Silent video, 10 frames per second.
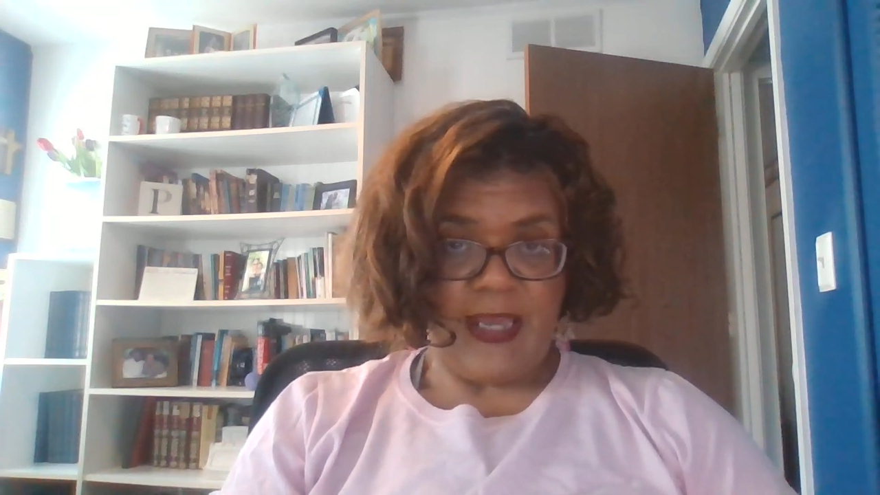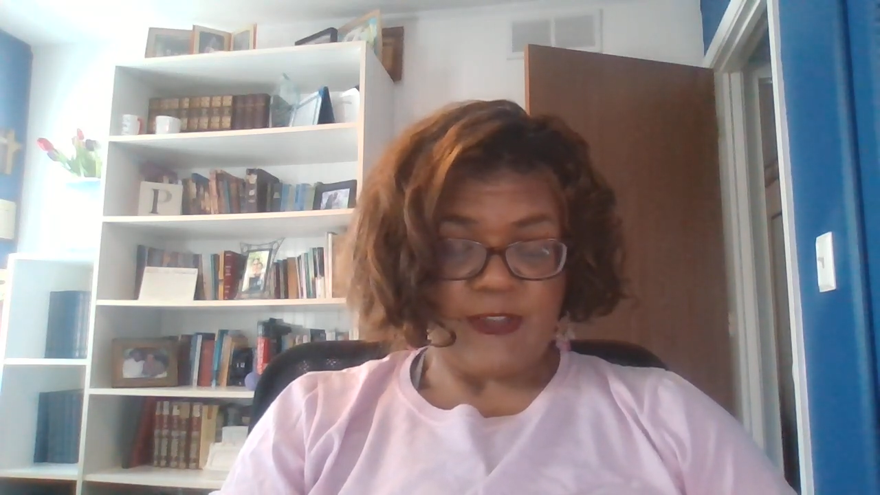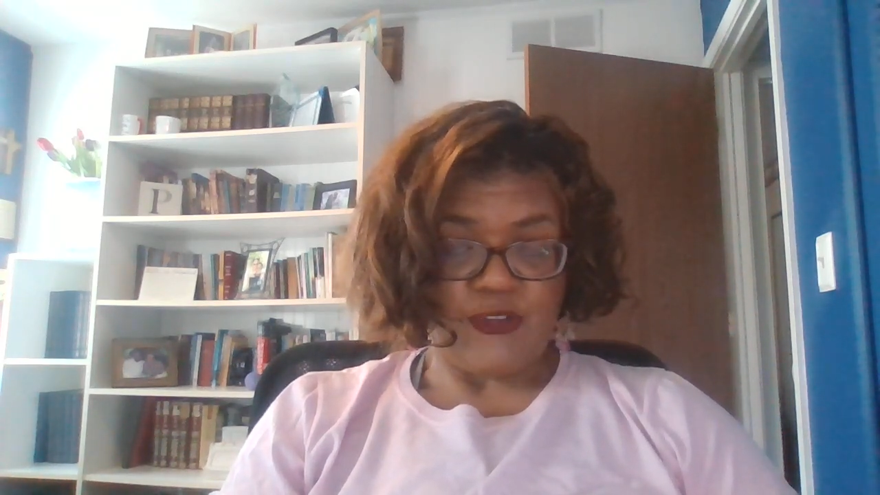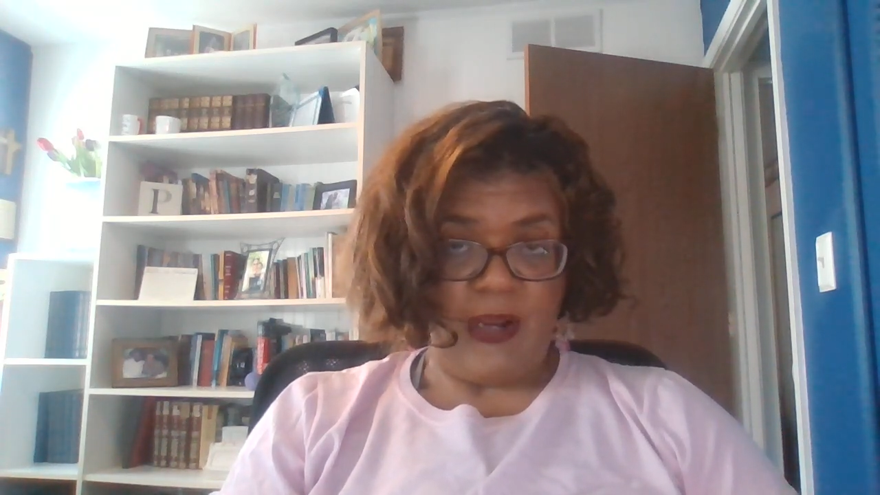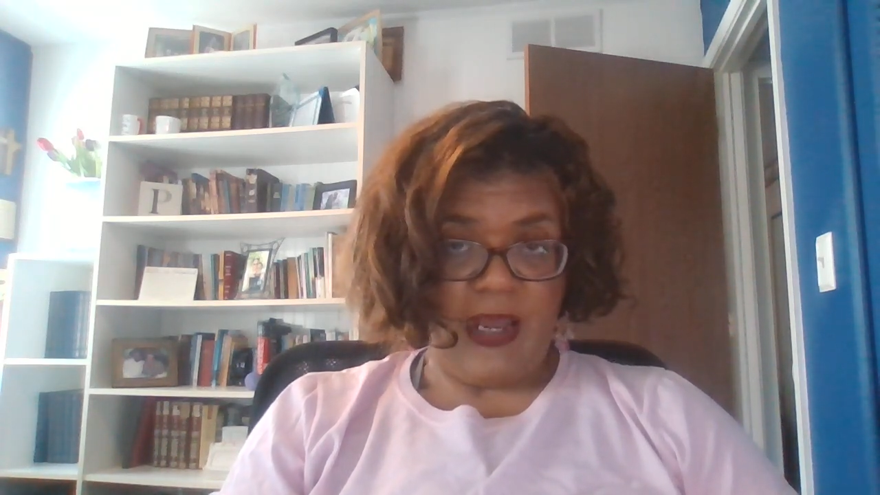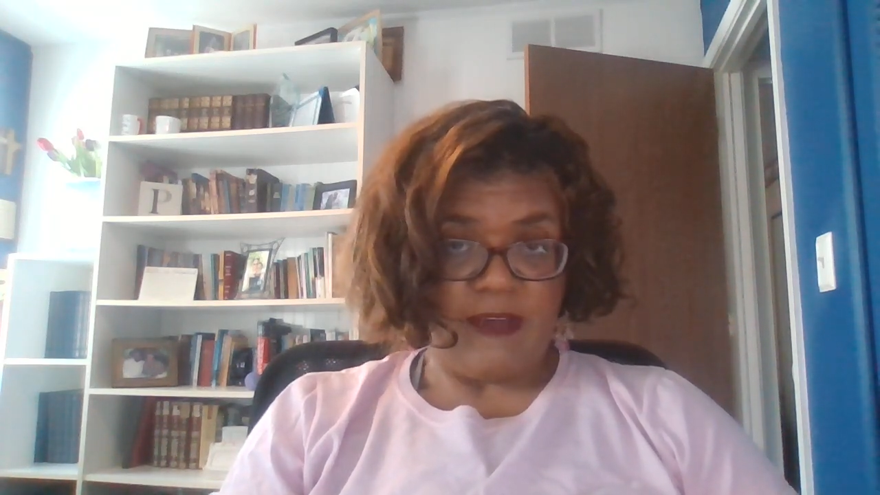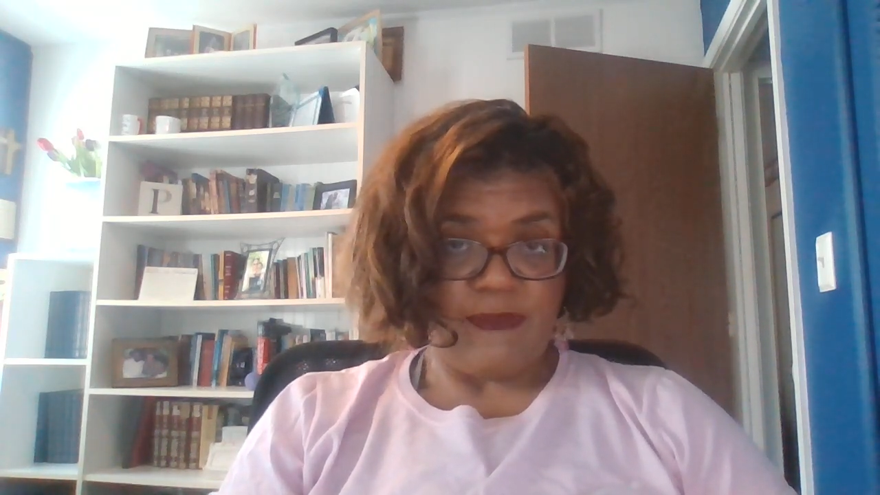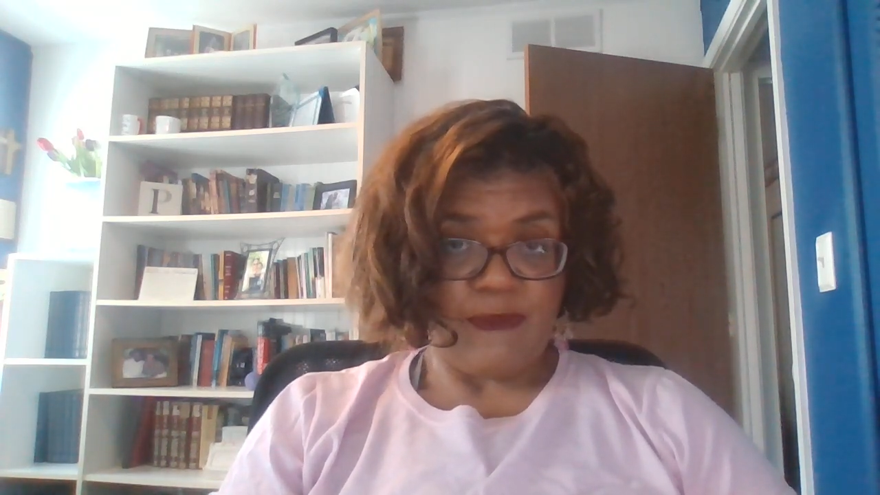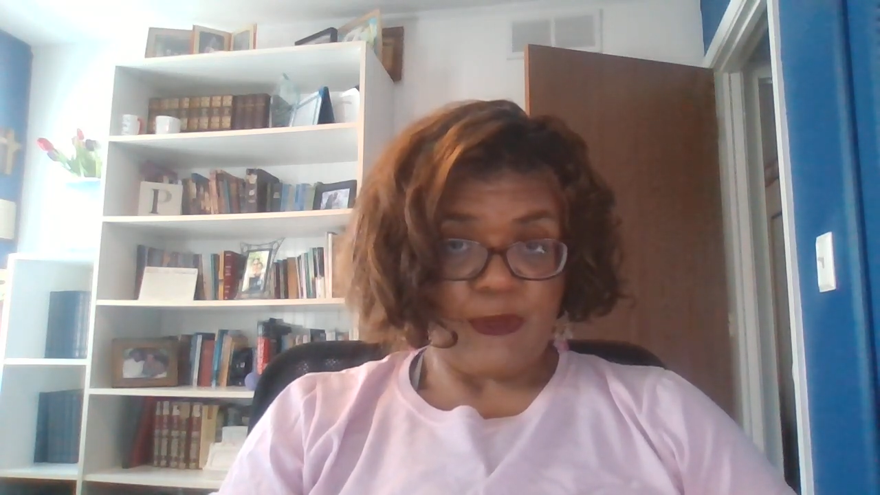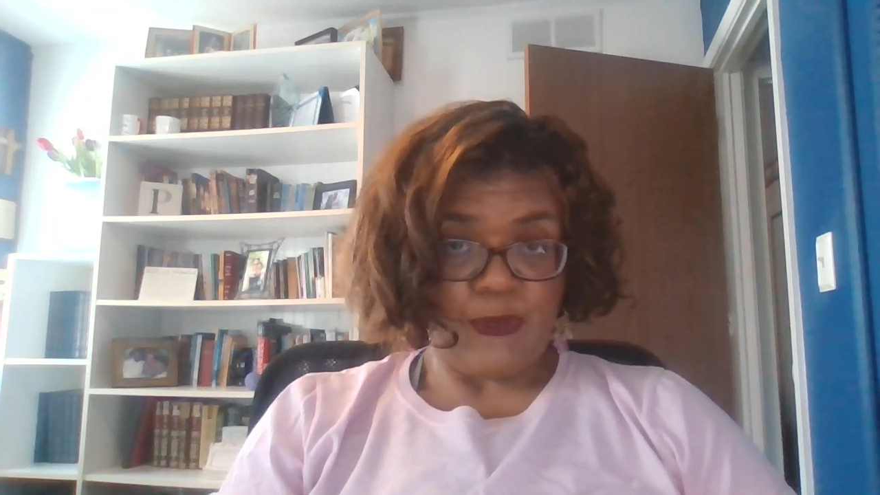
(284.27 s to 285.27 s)
and dried
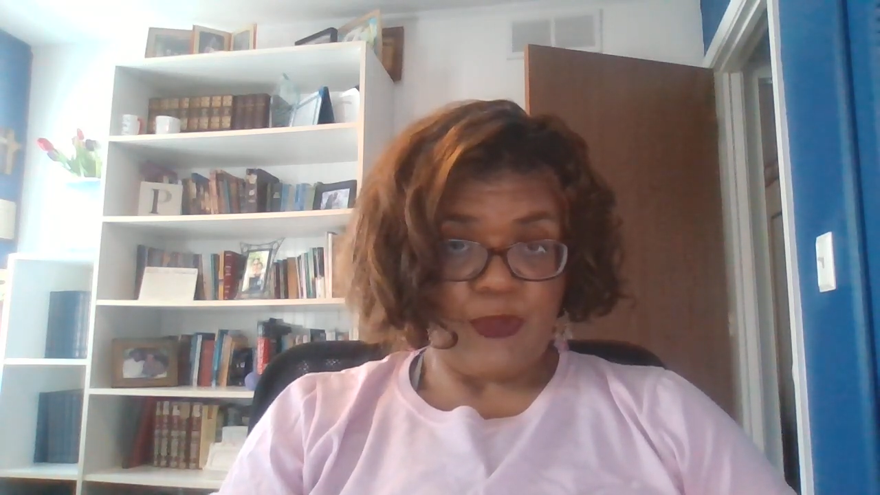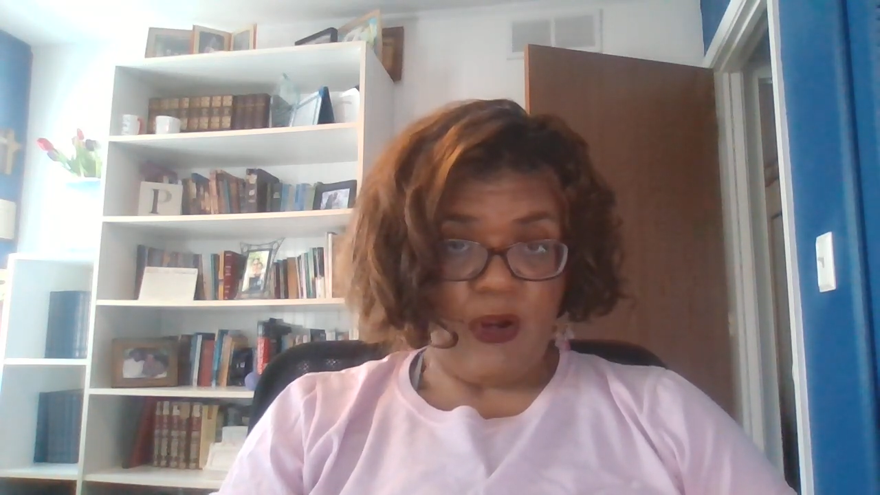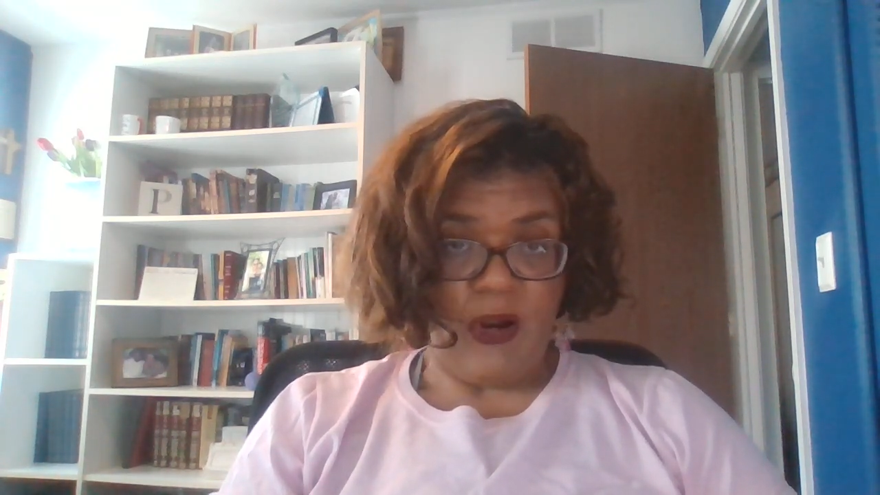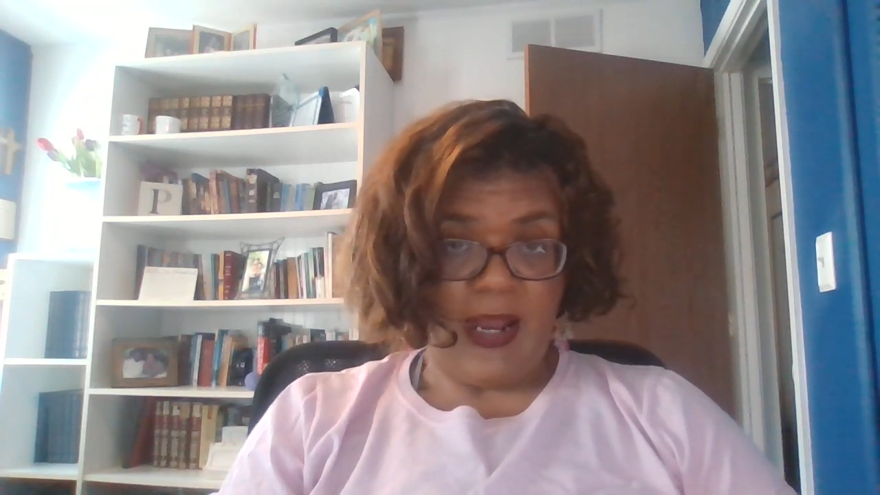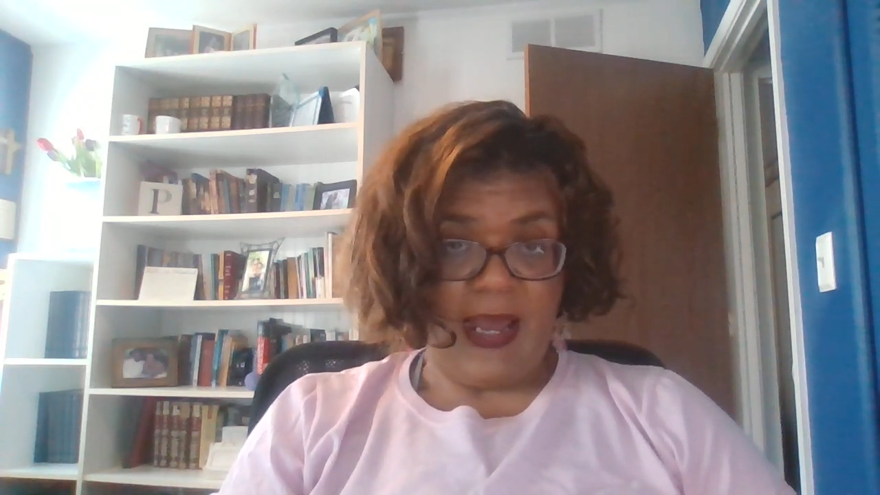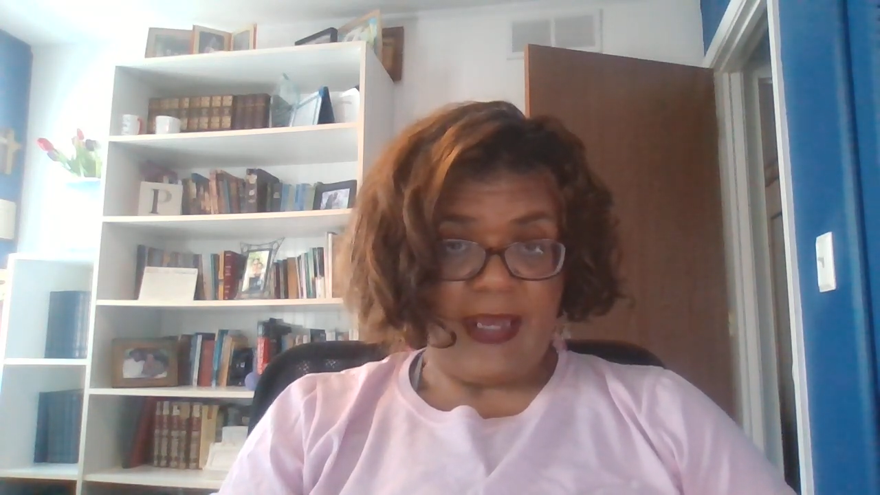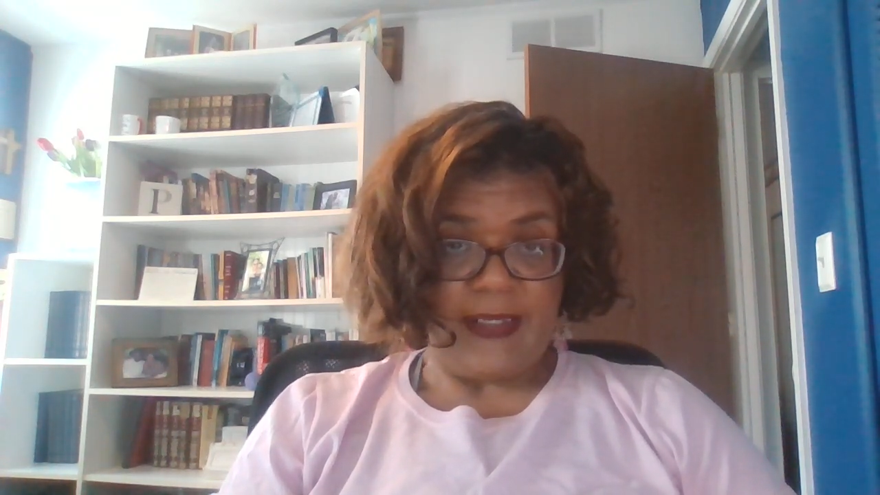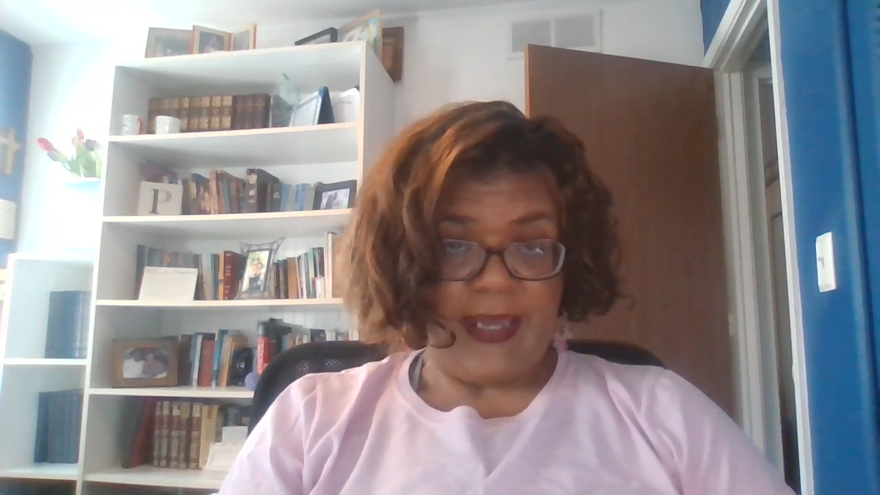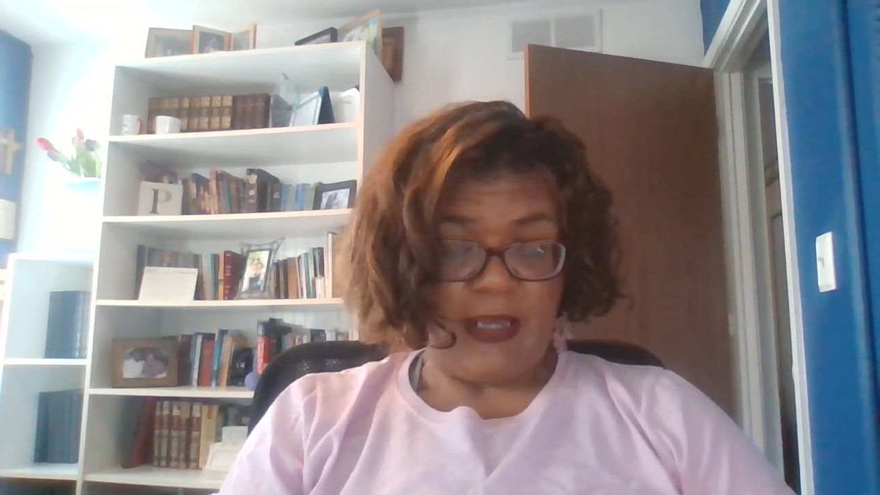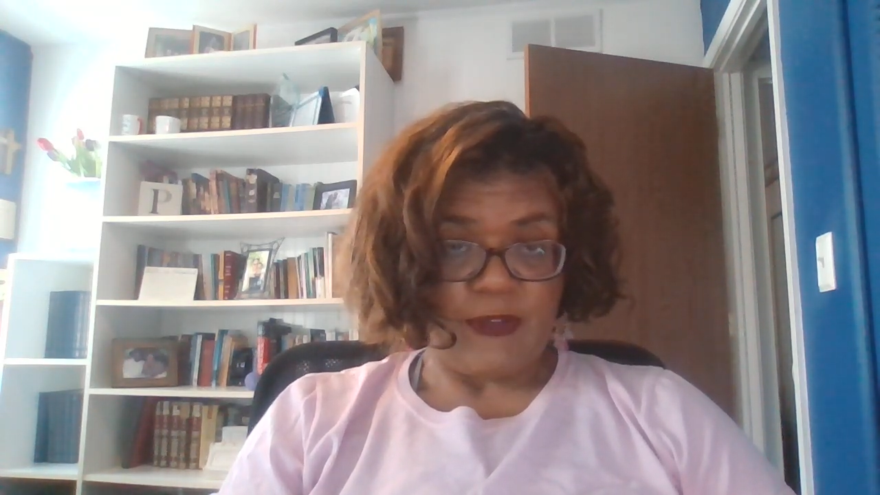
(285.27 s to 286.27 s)
fruit are high
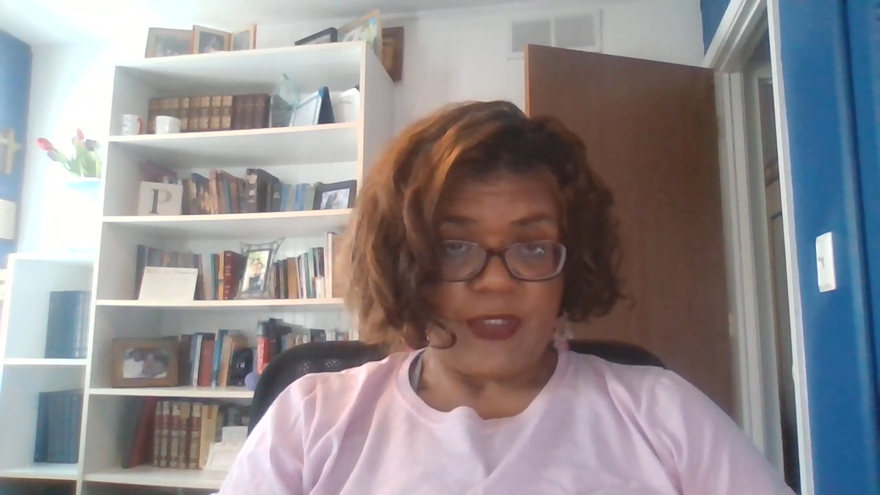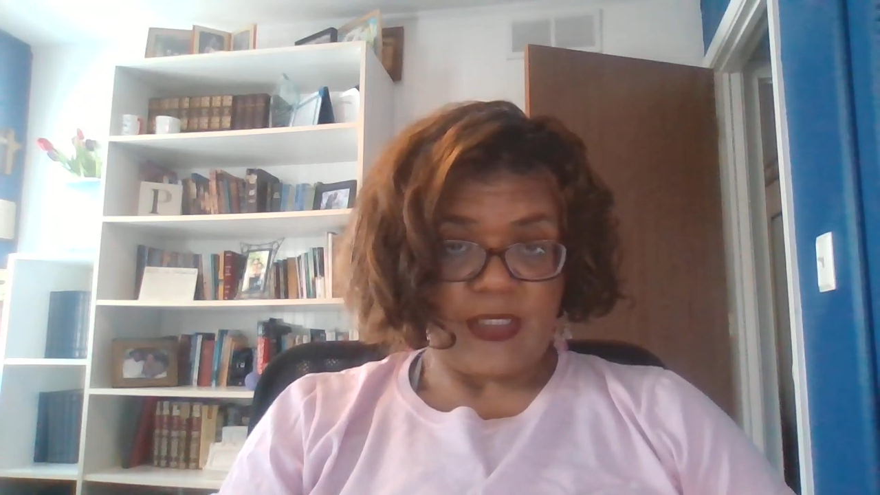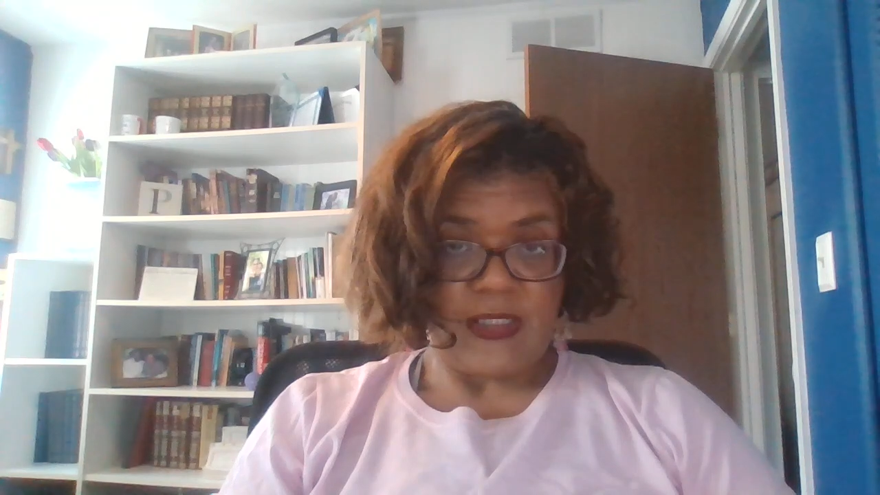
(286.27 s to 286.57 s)
in calories.